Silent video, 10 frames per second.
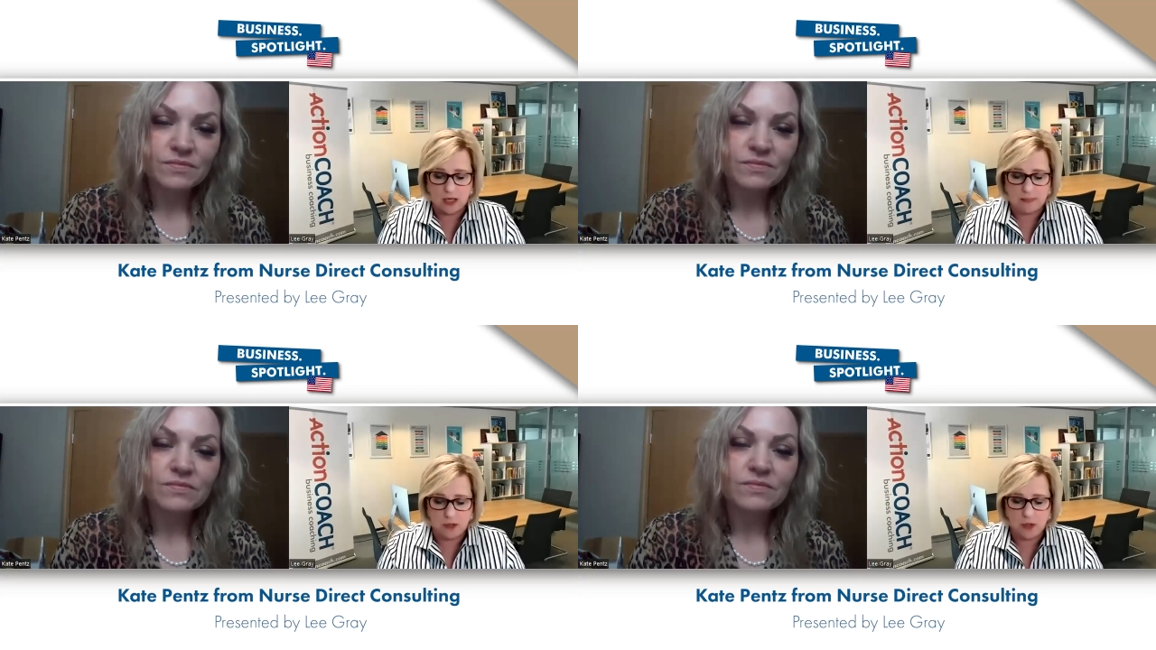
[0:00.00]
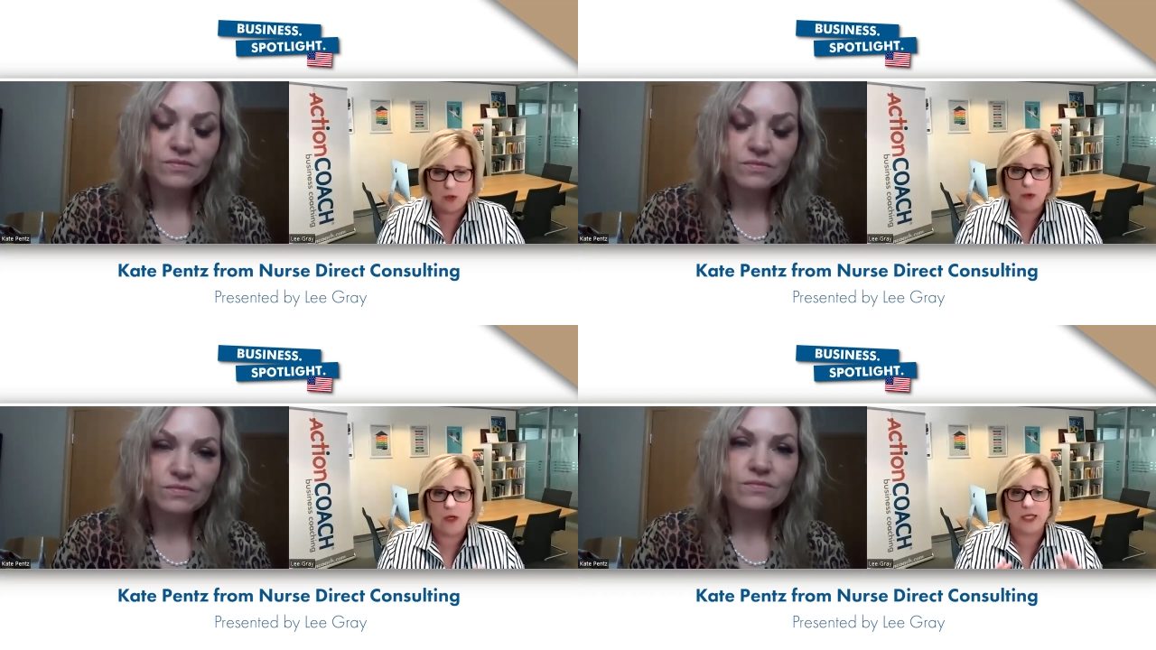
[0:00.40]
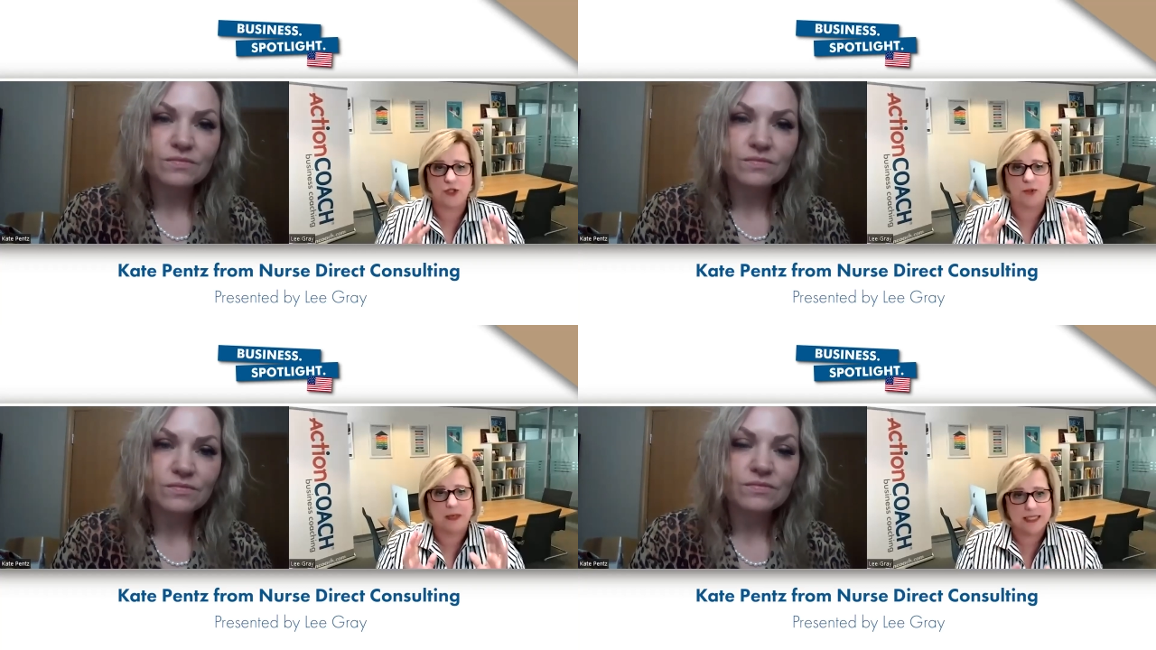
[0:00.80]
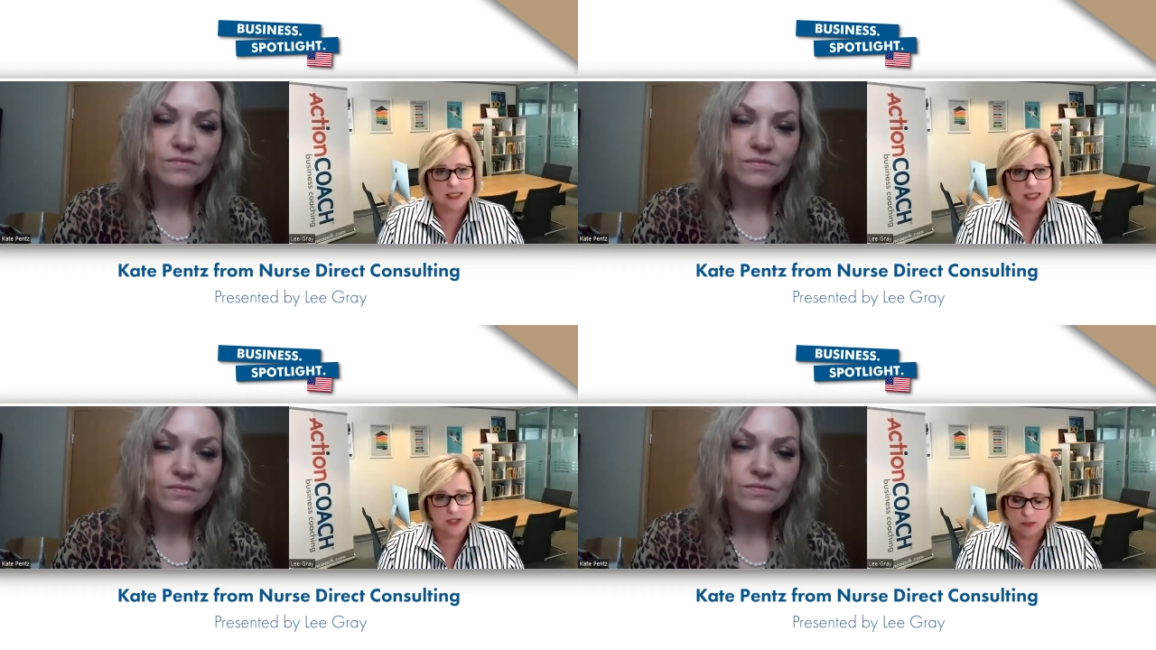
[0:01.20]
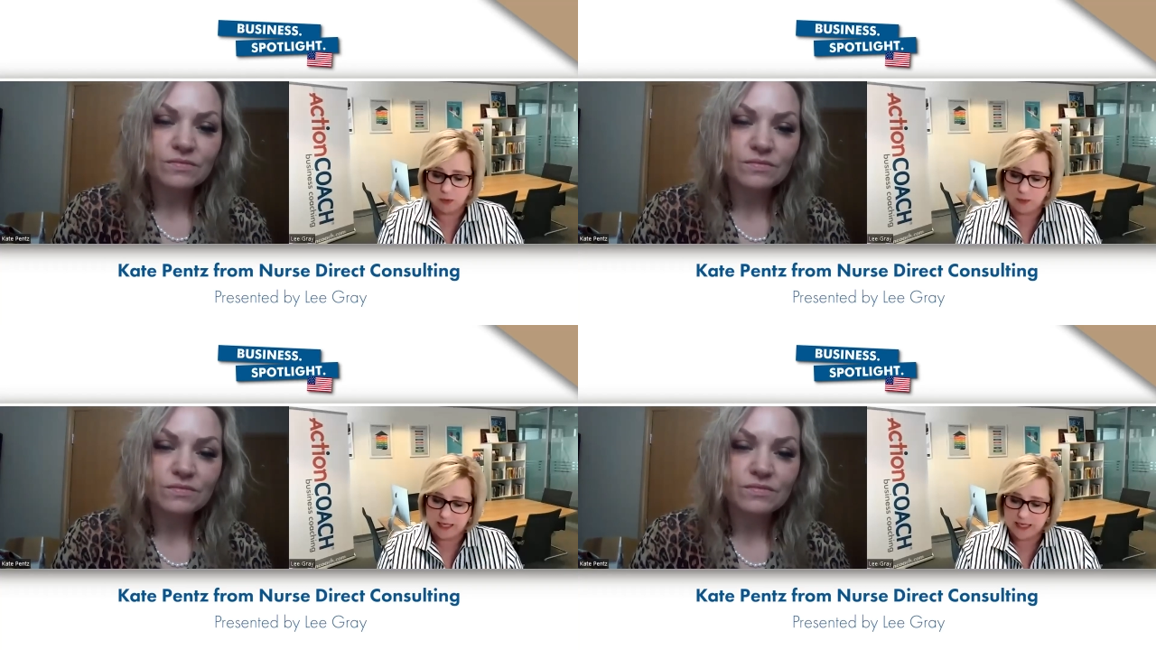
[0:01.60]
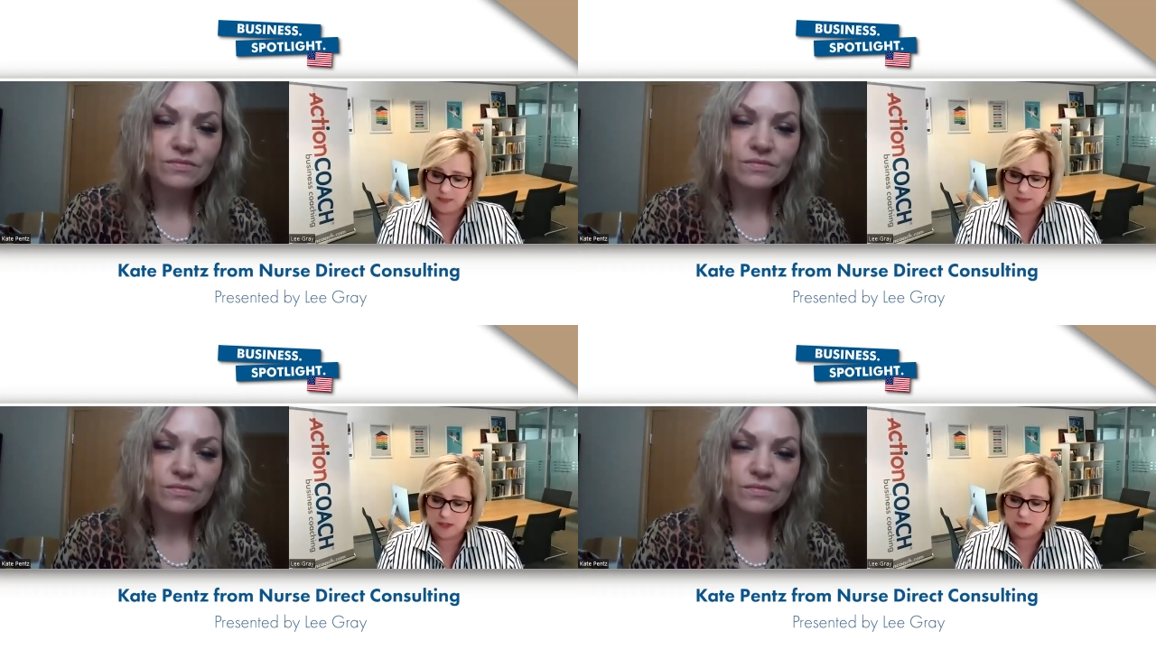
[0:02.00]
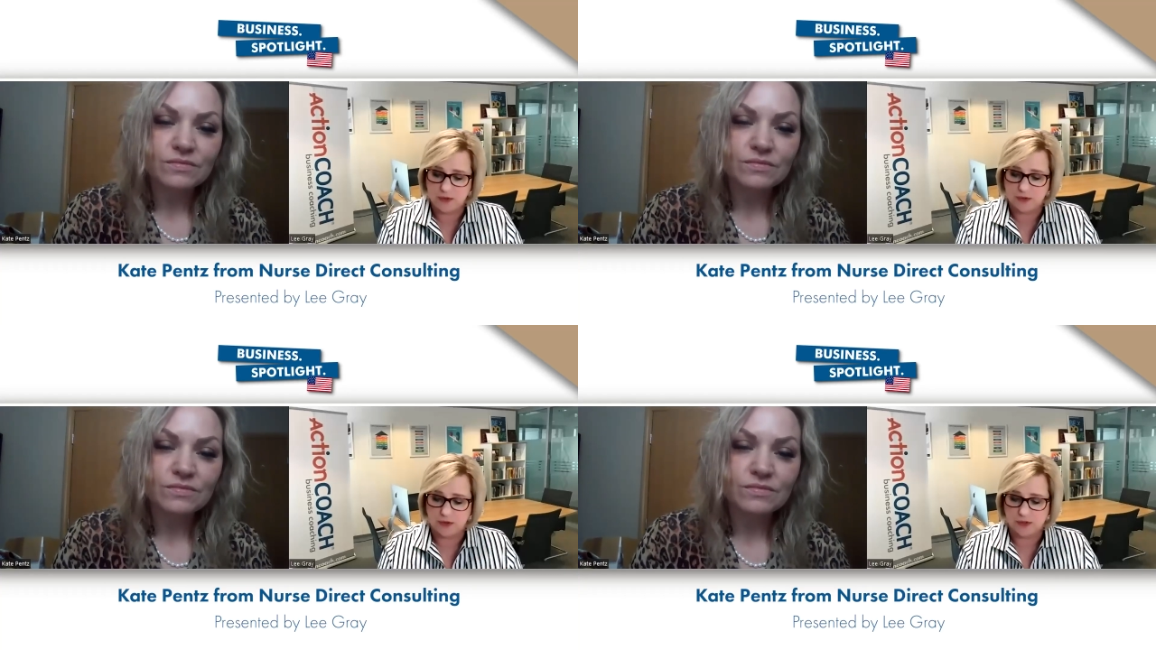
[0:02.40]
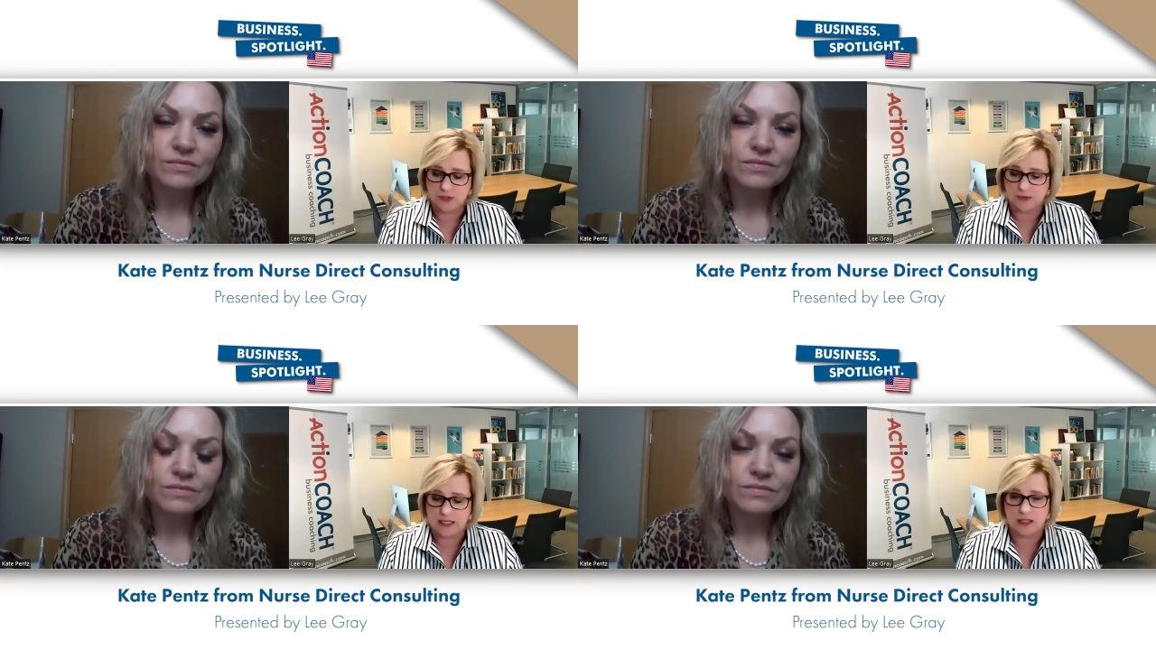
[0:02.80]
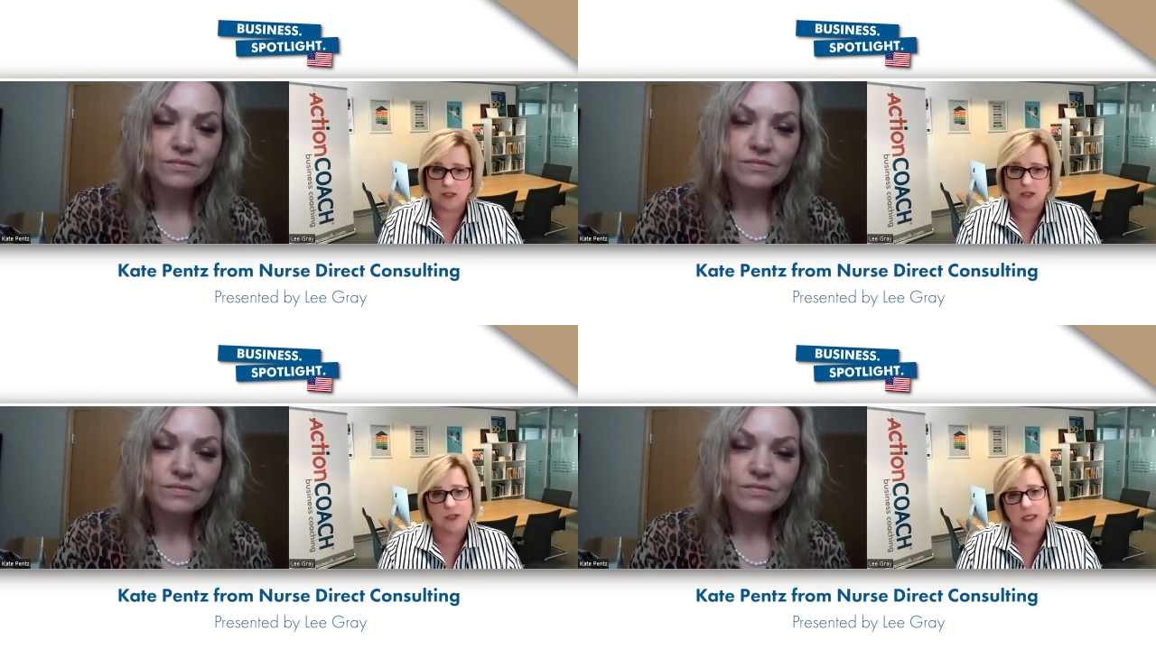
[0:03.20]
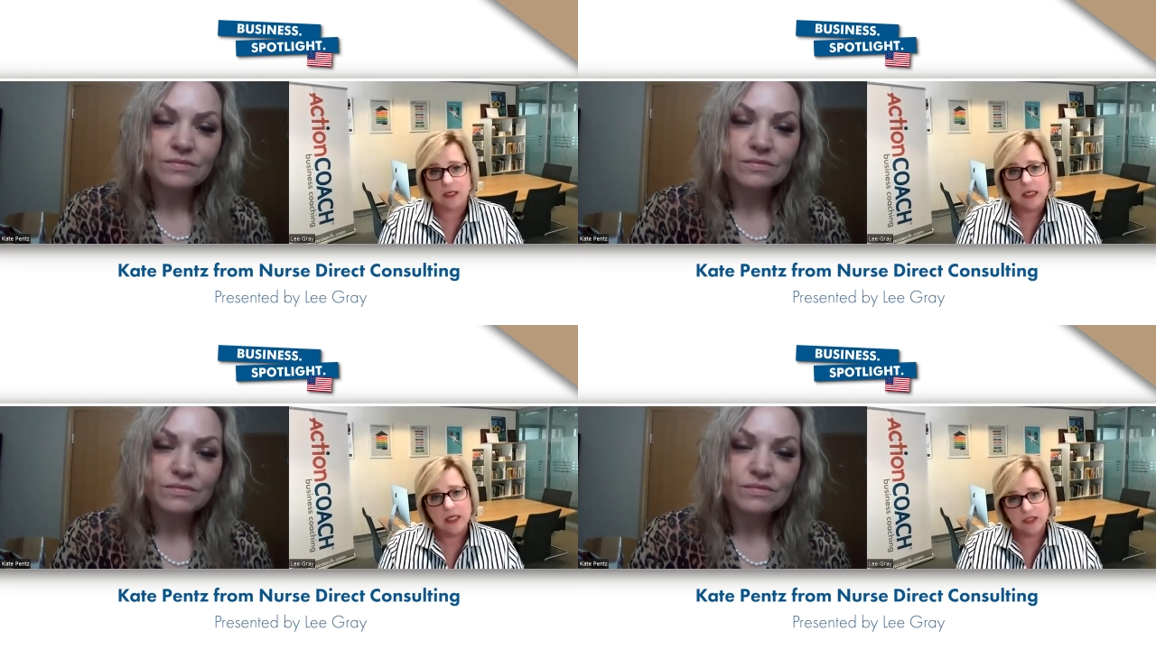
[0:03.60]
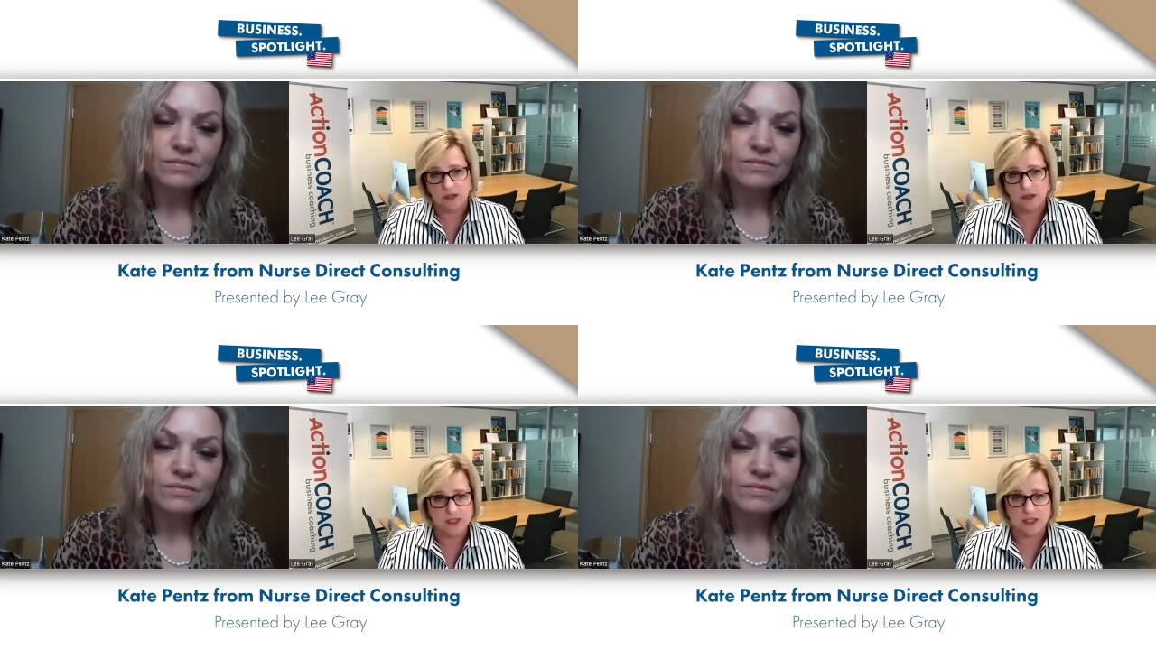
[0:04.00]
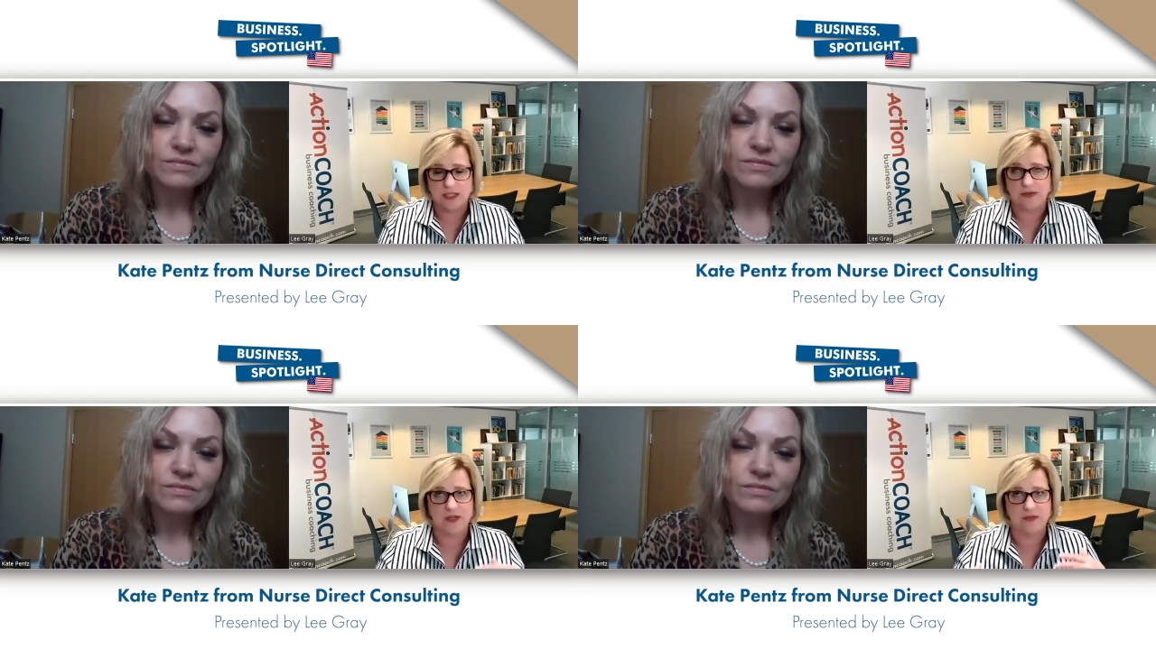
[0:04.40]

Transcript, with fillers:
Speaker 1: Um, who mm-hmm. is your best customer when it comes to your nurse direct consulting services? If